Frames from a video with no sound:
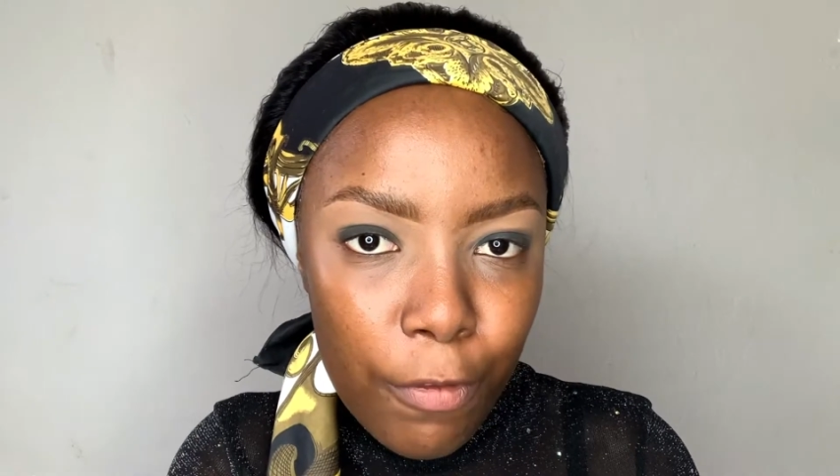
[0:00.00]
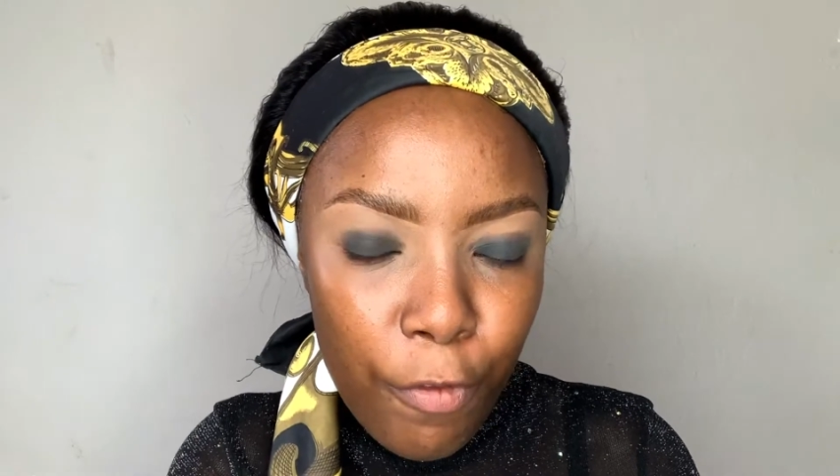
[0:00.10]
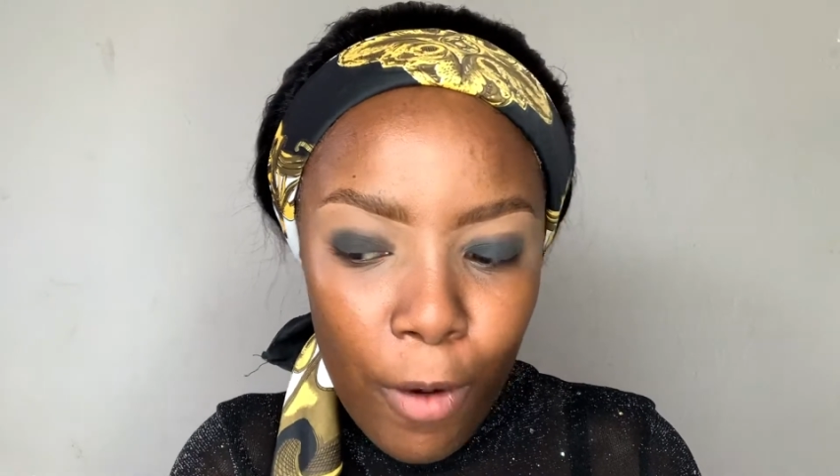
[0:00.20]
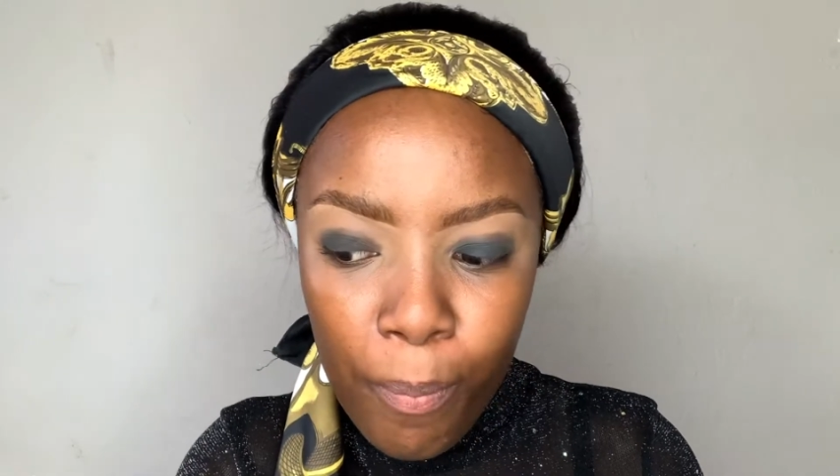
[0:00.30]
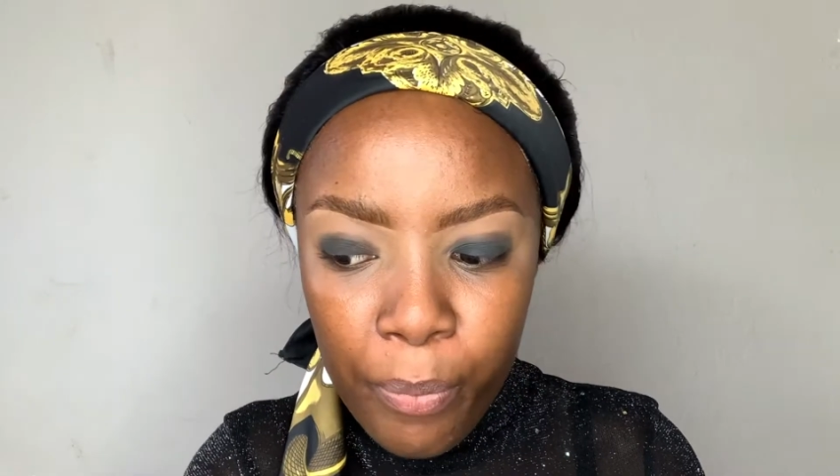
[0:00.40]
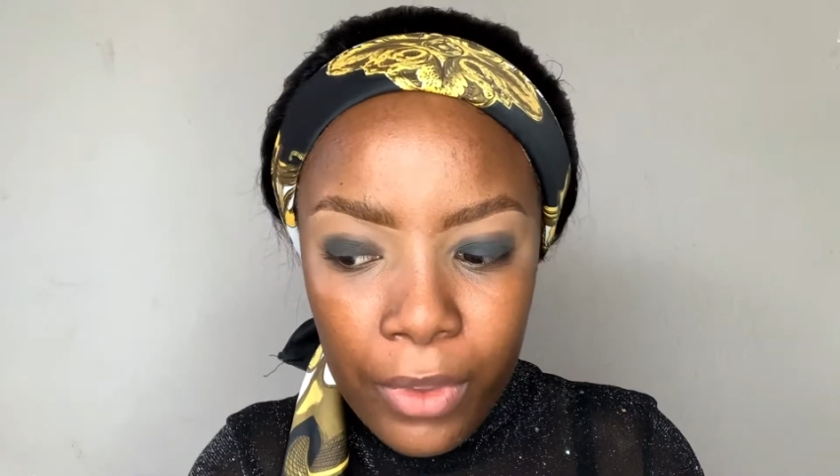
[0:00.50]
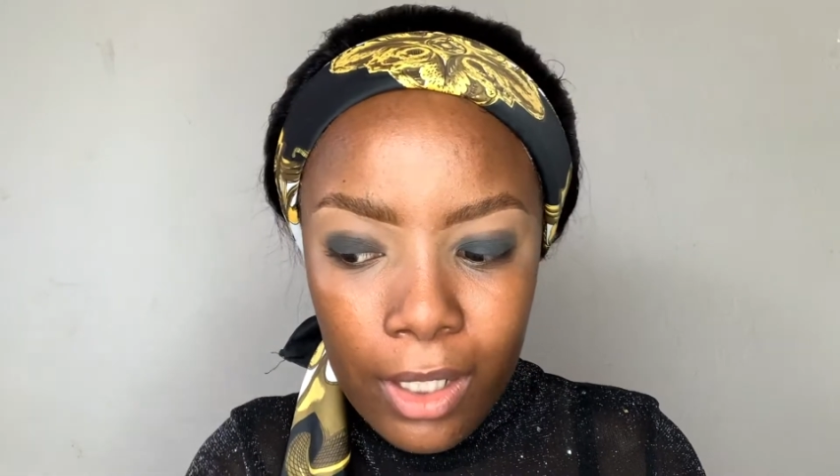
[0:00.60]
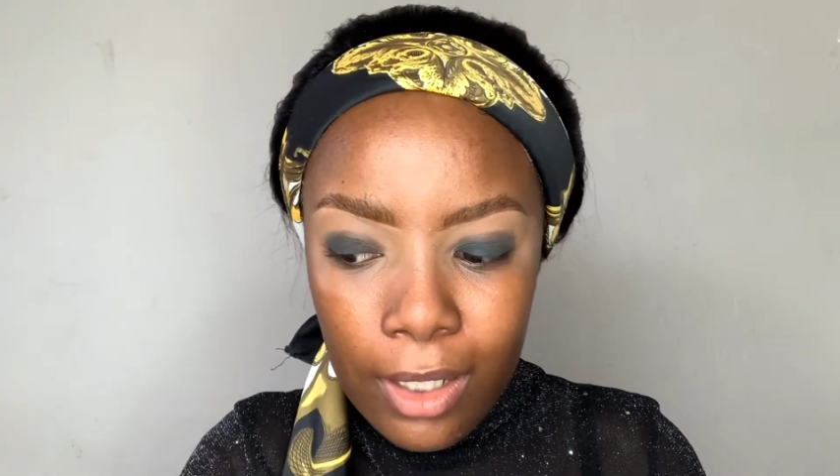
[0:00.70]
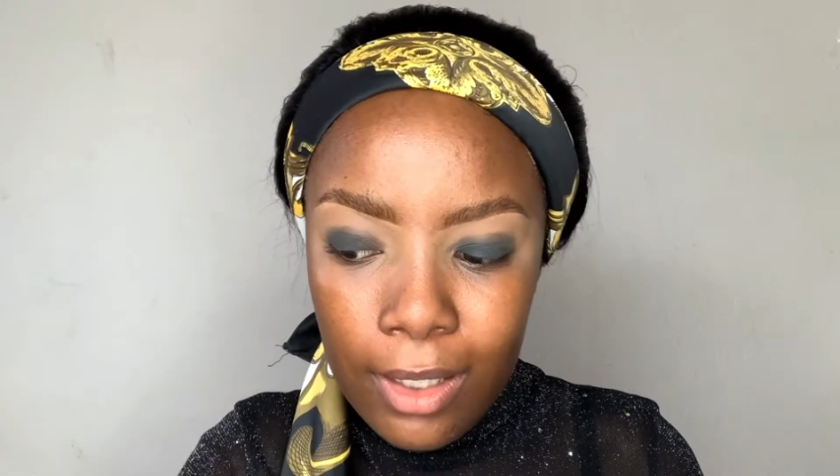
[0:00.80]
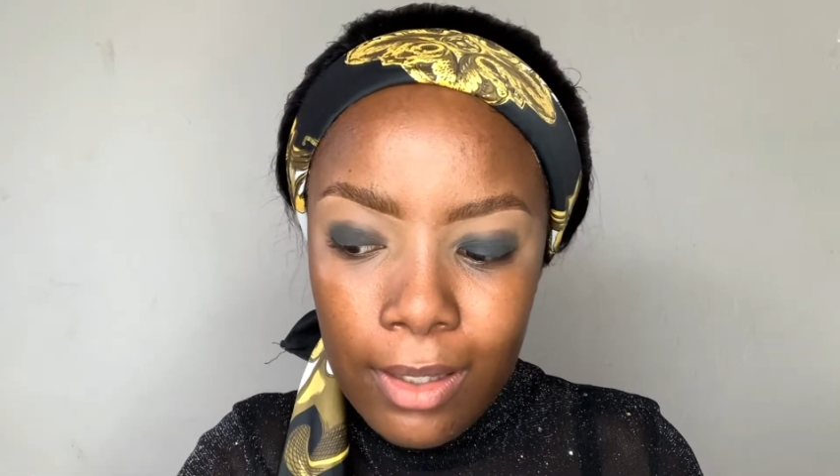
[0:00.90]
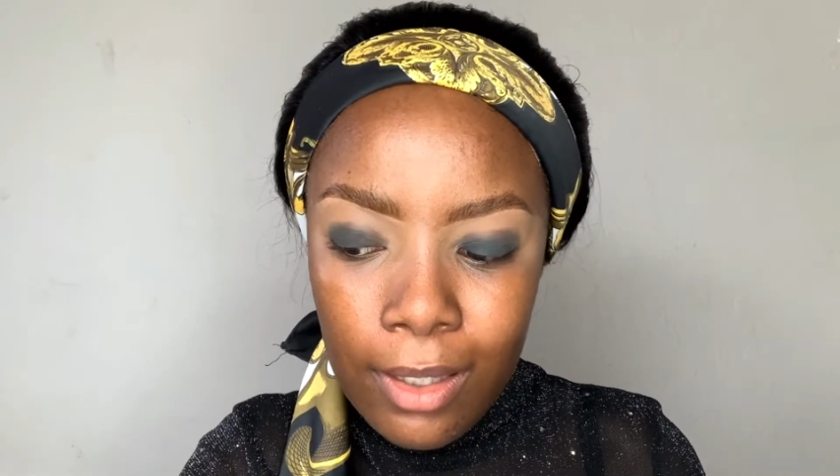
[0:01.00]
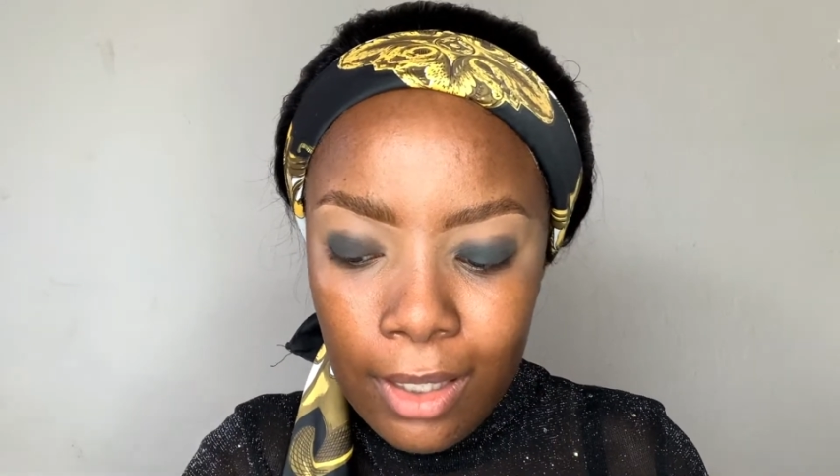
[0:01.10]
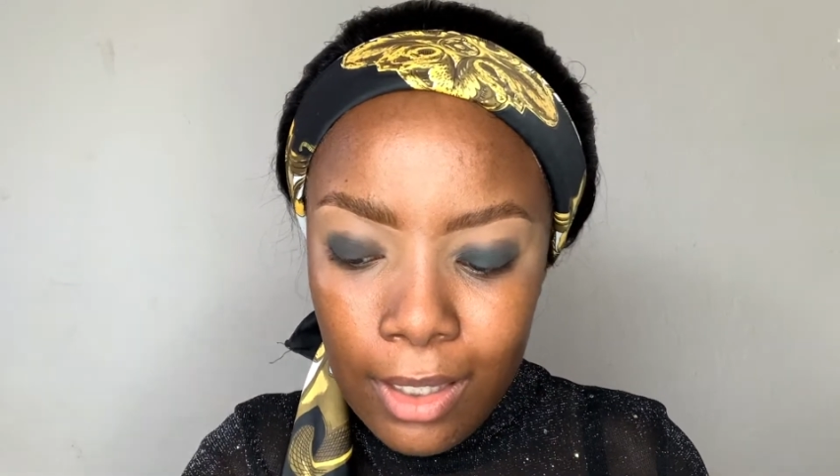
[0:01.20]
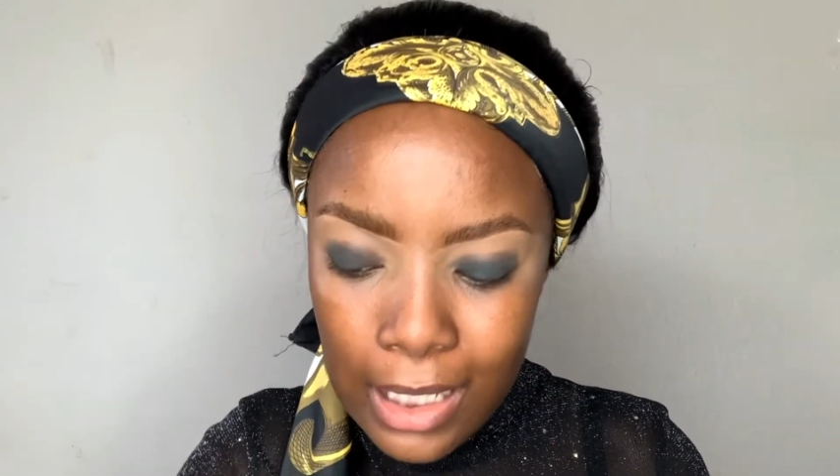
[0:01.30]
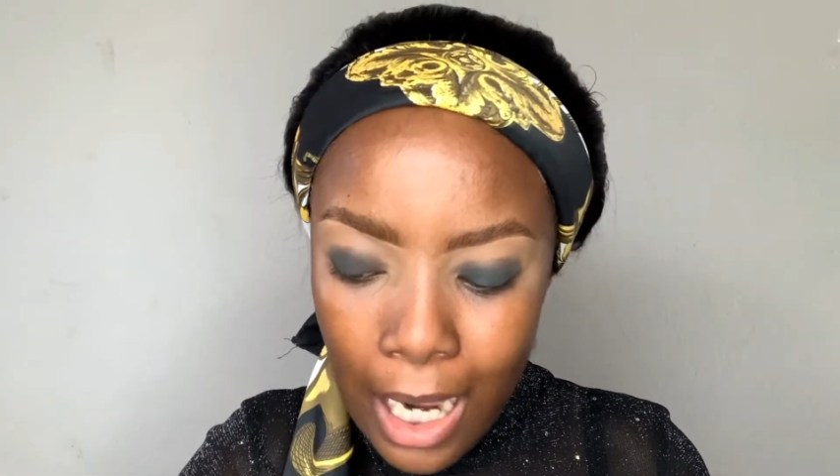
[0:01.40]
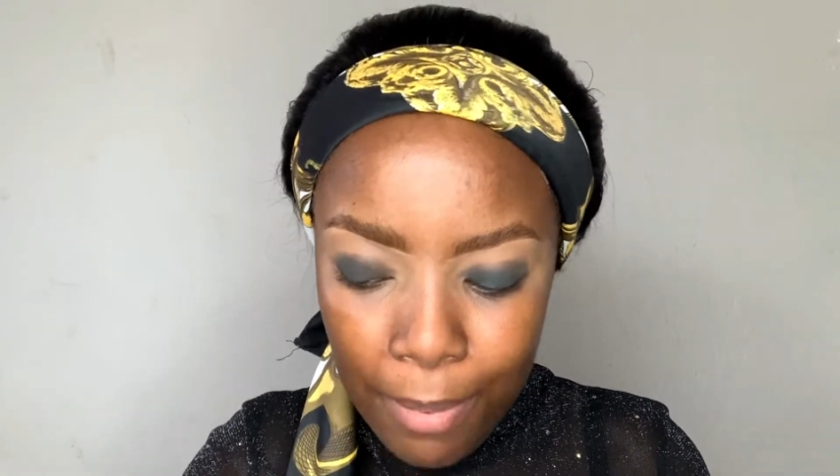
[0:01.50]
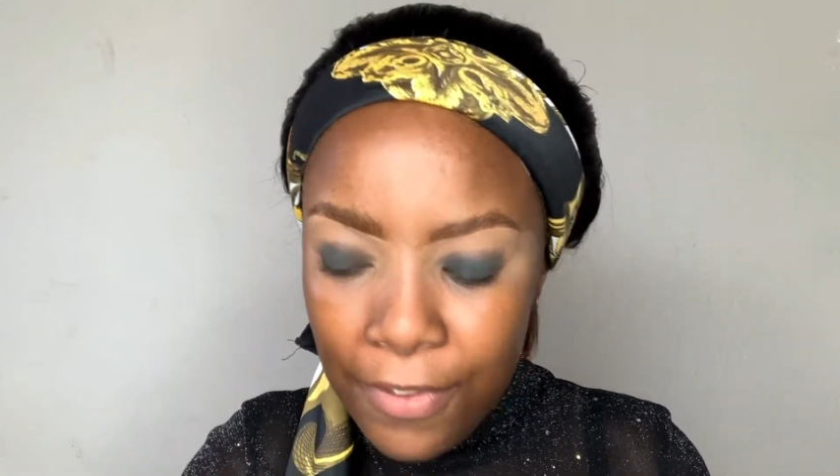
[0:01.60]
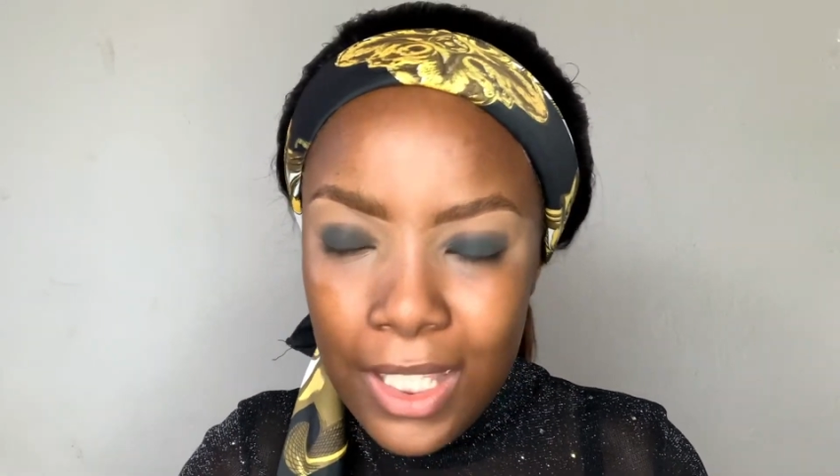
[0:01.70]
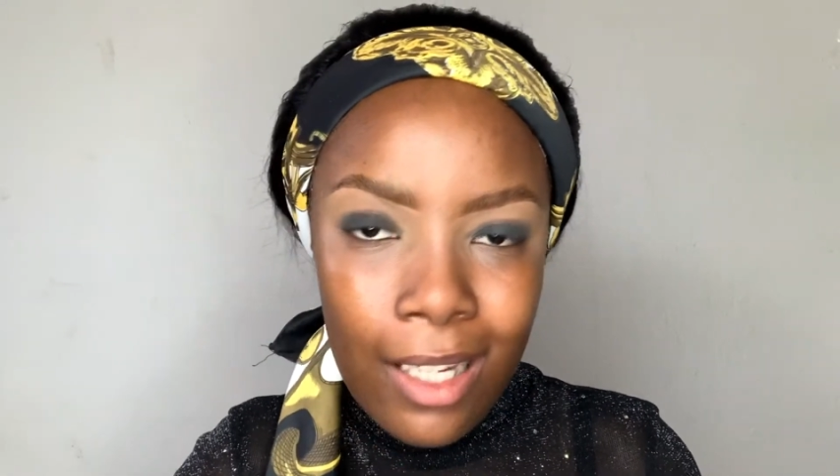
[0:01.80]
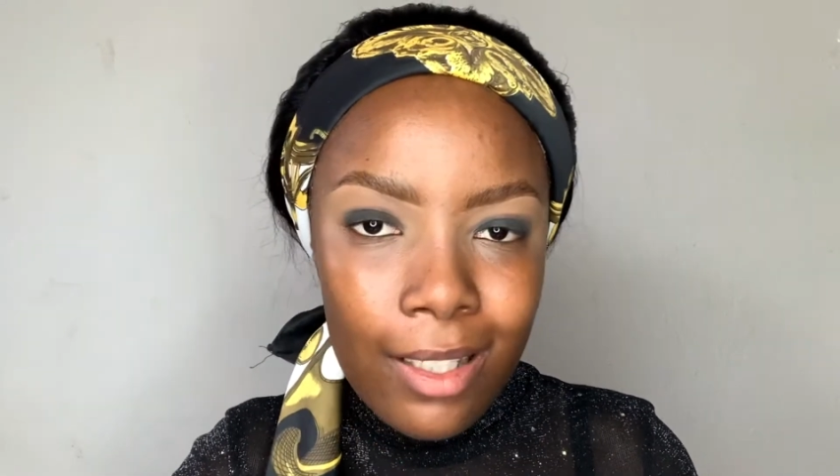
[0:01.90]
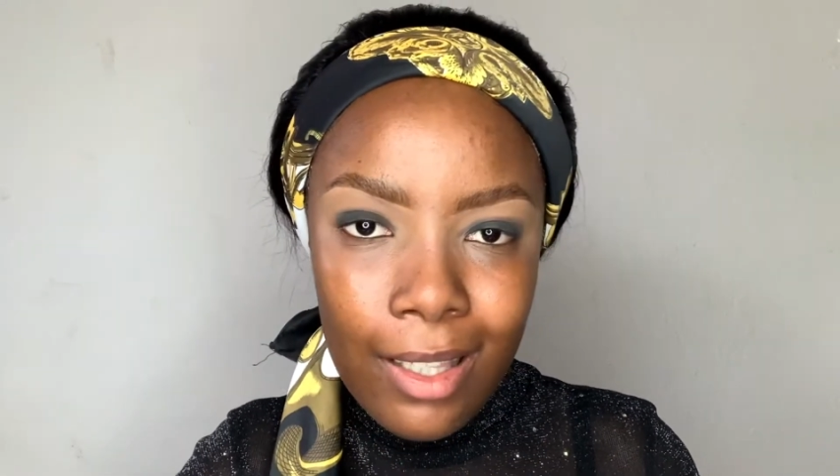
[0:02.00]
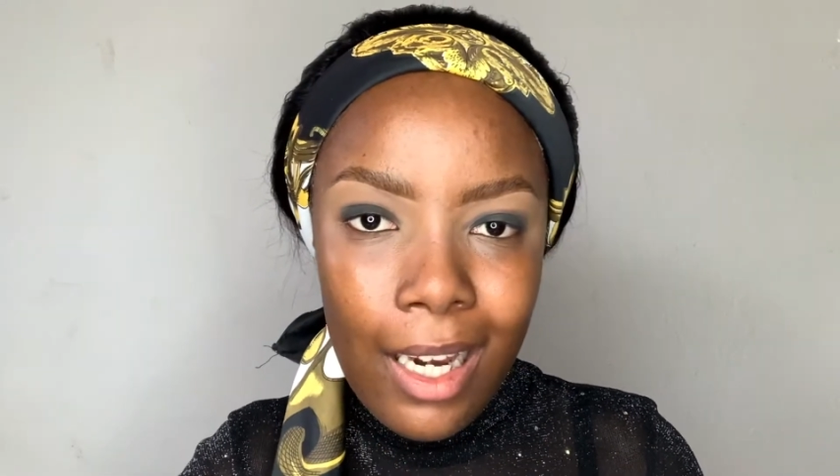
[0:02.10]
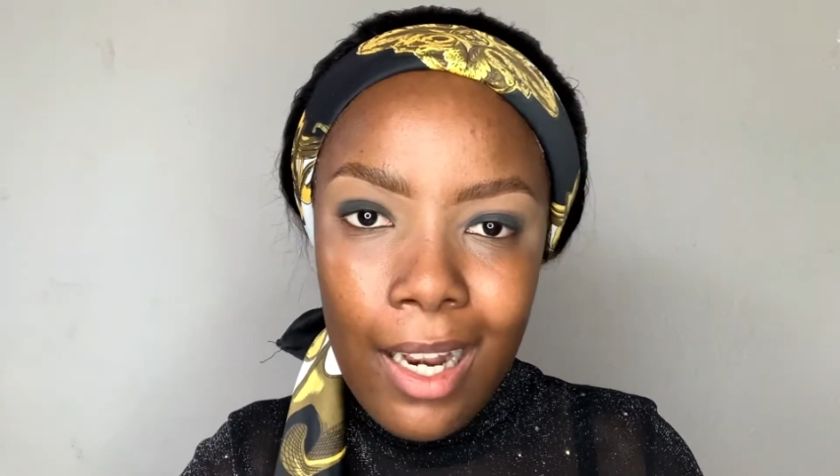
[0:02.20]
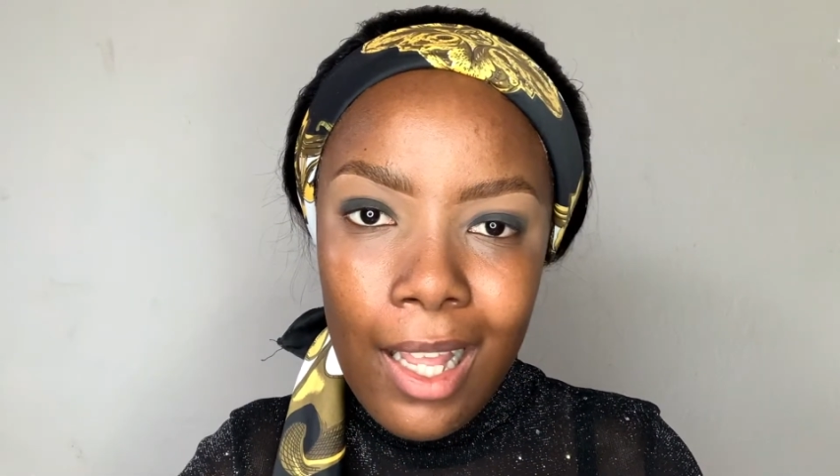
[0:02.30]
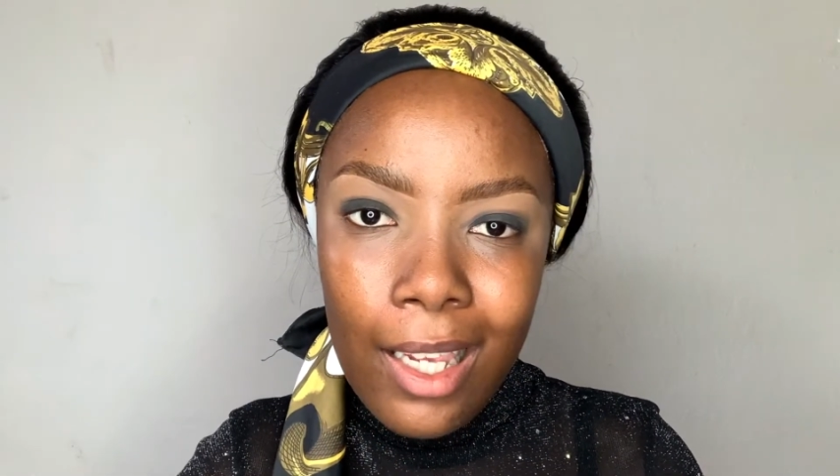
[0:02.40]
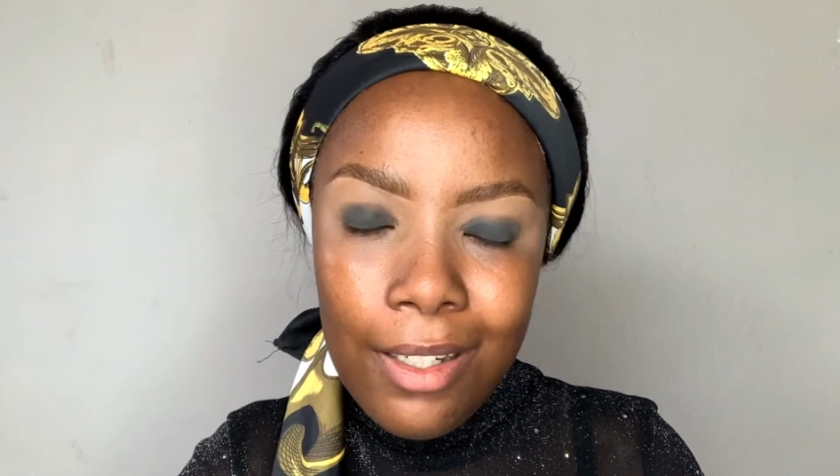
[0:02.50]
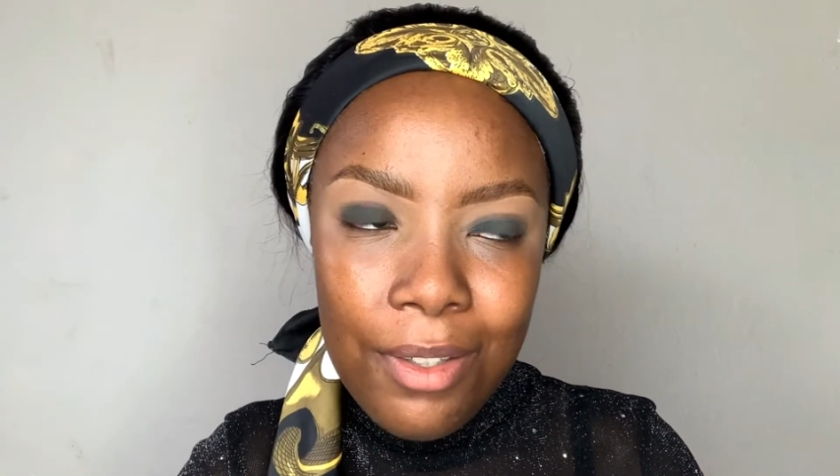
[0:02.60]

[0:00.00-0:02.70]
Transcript: from the type of scent that I like,